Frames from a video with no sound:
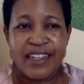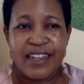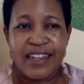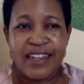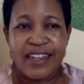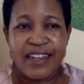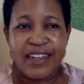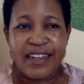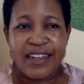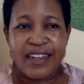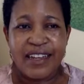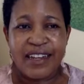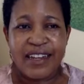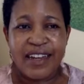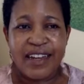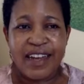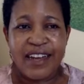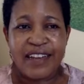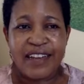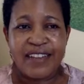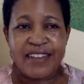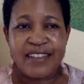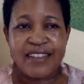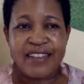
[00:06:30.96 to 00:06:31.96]
and
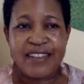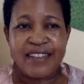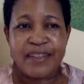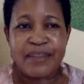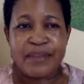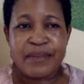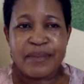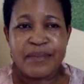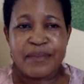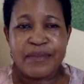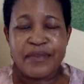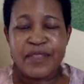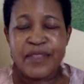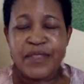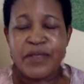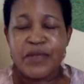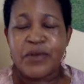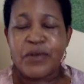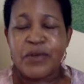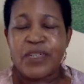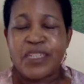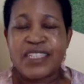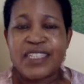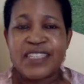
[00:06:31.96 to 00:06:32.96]
ask them,
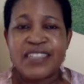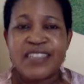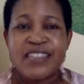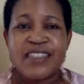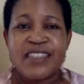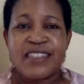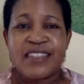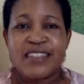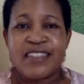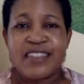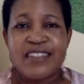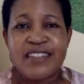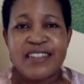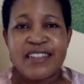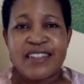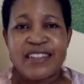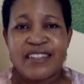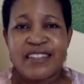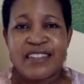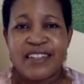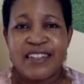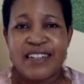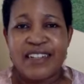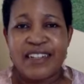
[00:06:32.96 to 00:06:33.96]
what are the things
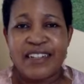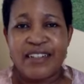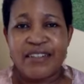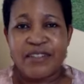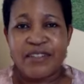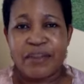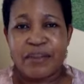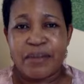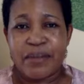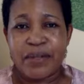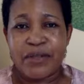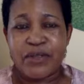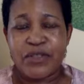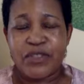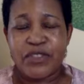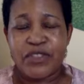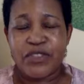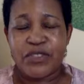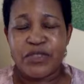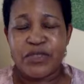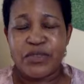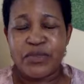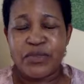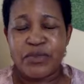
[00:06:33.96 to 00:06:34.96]
that they love
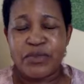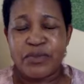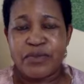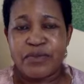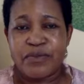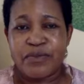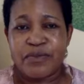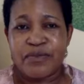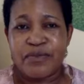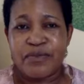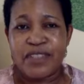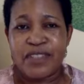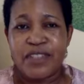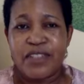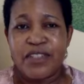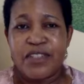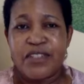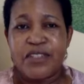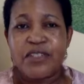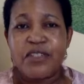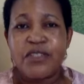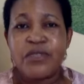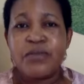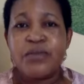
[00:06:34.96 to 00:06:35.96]
about you?
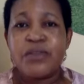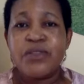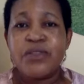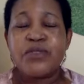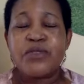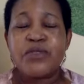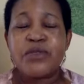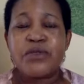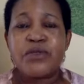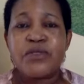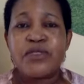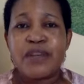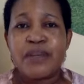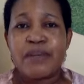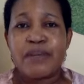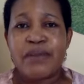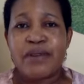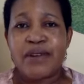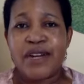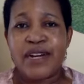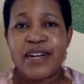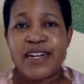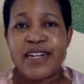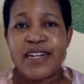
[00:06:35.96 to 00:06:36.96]
You'll be so
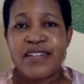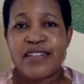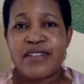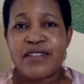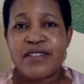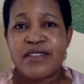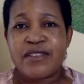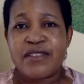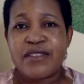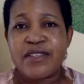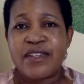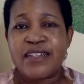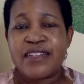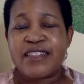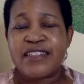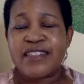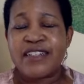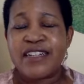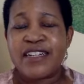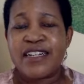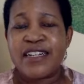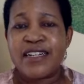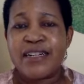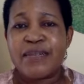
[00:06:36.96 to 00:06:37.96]
surprised. At
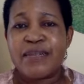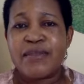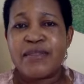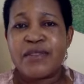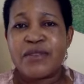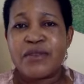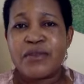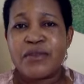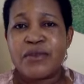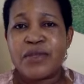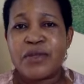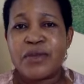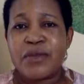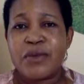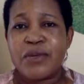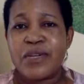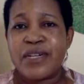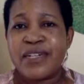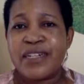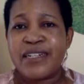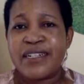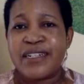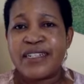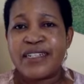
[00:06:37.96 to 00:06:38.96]
times we
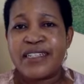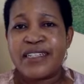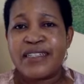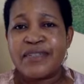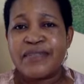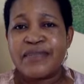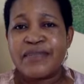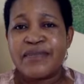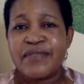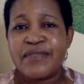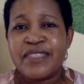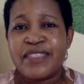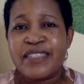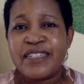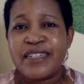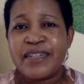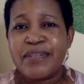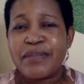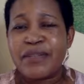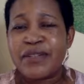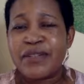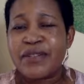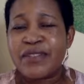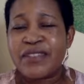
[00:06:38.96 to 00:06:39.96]
worry
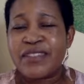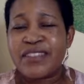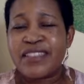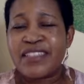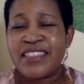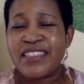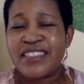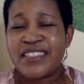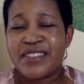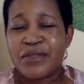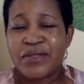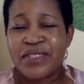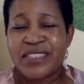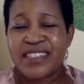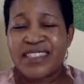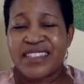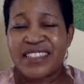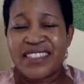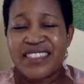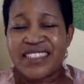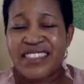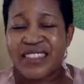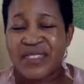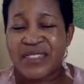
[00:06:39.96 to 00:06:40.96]
about things. We
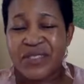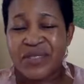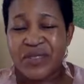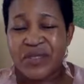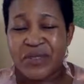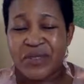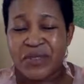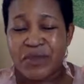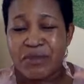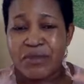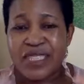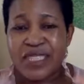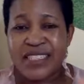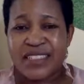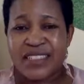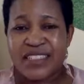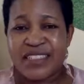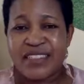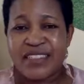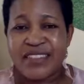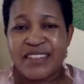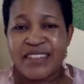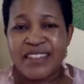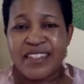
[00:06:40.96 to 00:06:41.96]
create our own
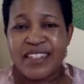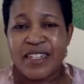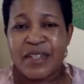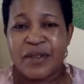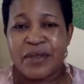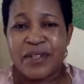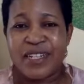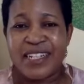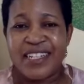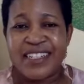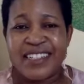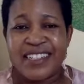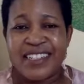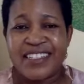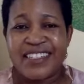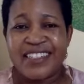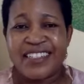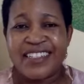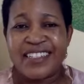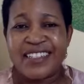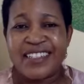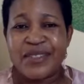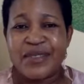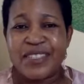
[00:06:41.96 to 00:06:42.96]
madness in our head
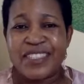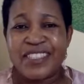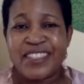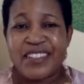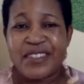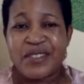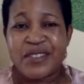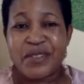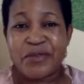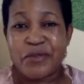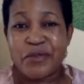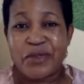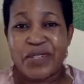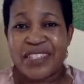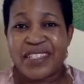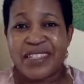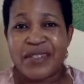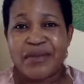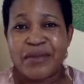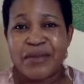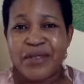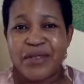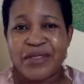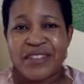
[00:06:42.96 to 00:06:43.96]
and we just
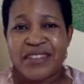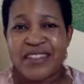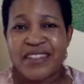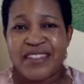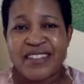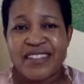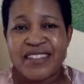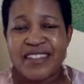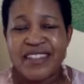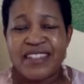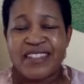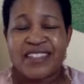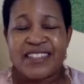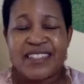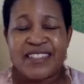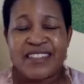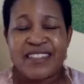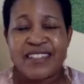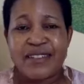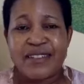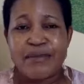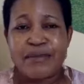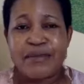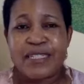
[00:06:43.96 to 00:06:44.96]
worry about things that
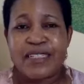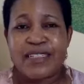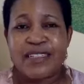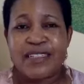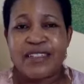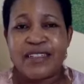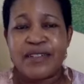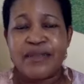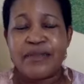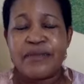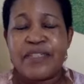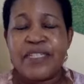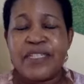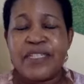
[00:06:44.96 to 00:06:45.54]
doesn't matter.